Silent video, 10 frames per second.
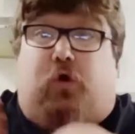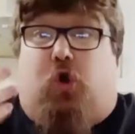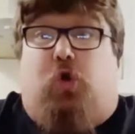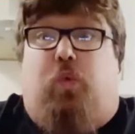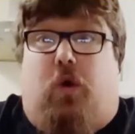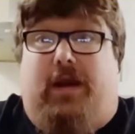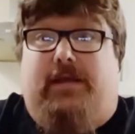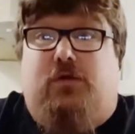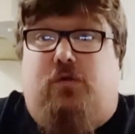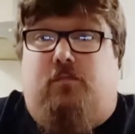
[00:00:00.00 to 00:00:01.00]
good
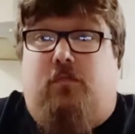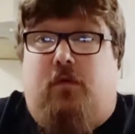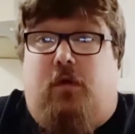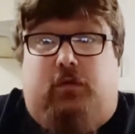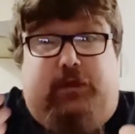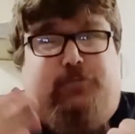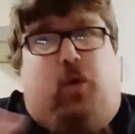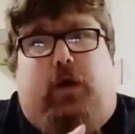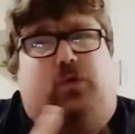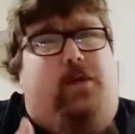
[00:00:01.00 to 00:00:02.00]
qualities in them,
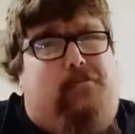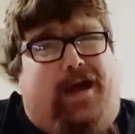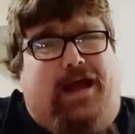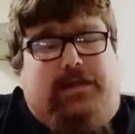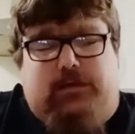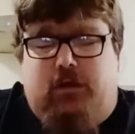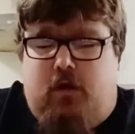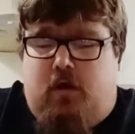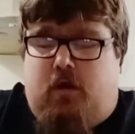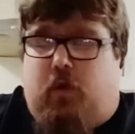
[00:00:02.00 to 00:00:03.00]
despite being bad.
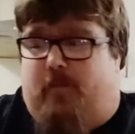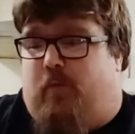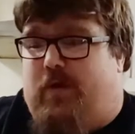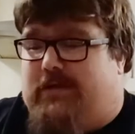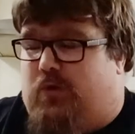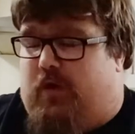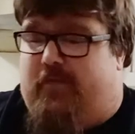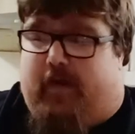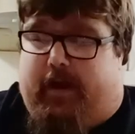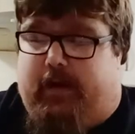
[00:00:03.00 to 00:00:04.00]
But with Poison
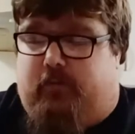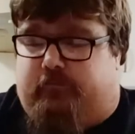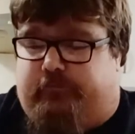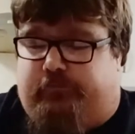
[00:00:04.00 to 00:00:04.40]
Ivy,